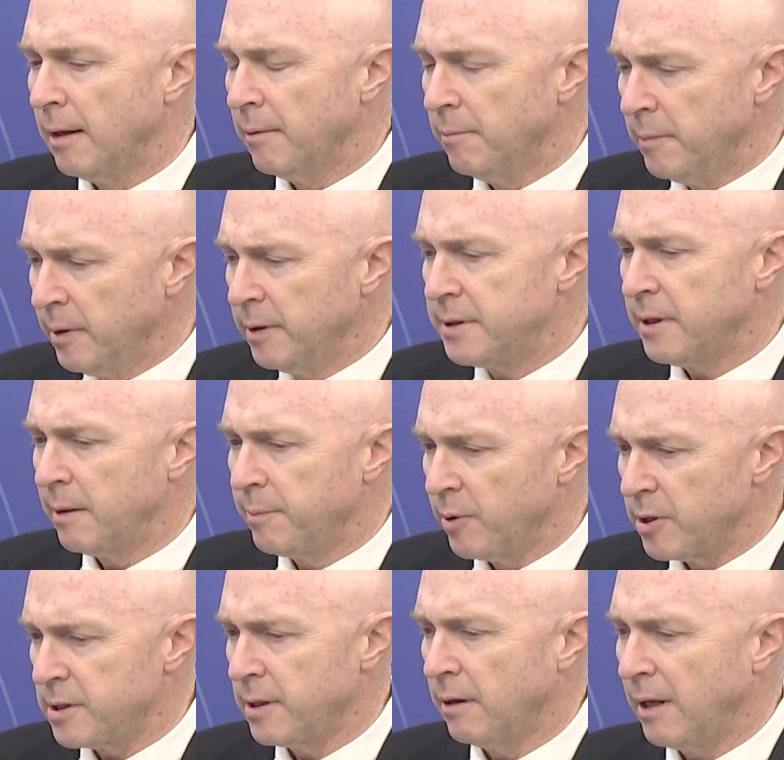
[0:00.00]
military
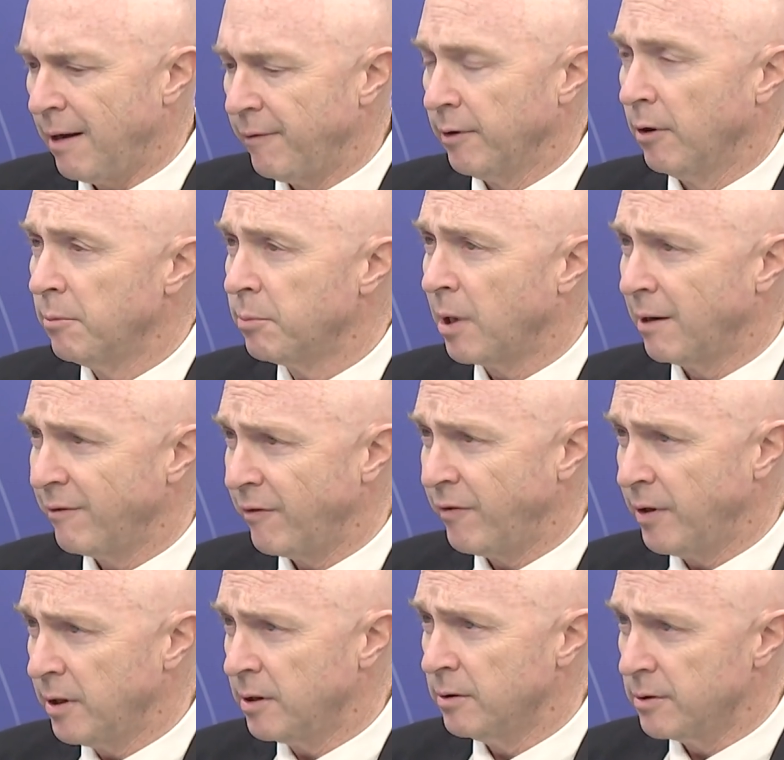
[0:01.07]
personnel have their own private
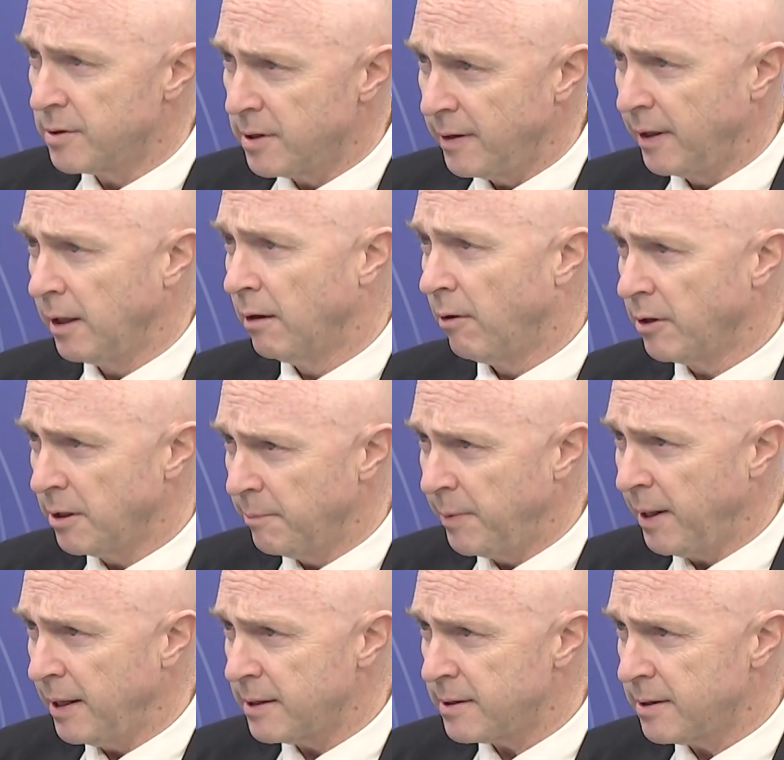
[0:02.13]
vehicles and they go onto
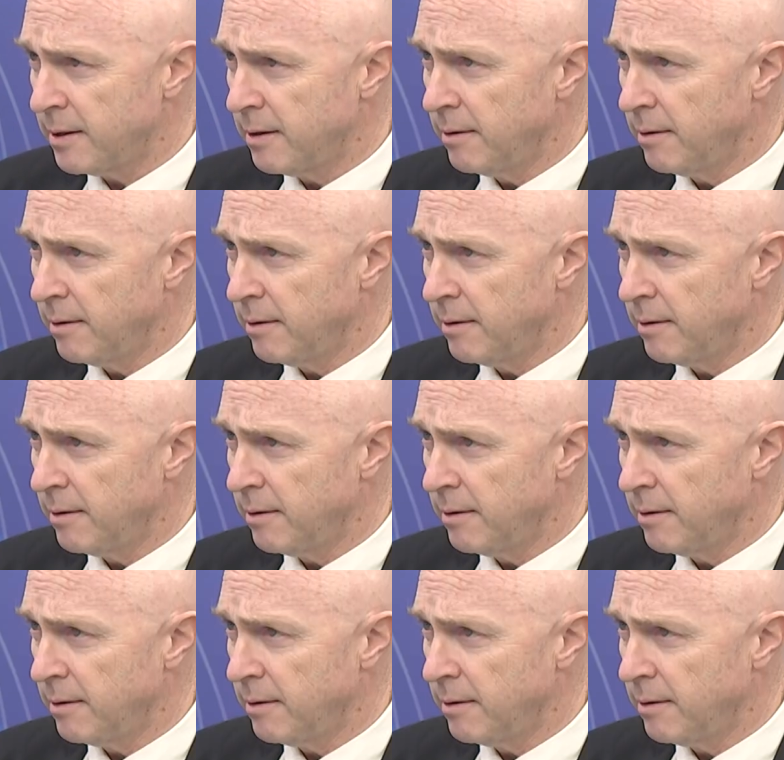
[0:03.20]
base.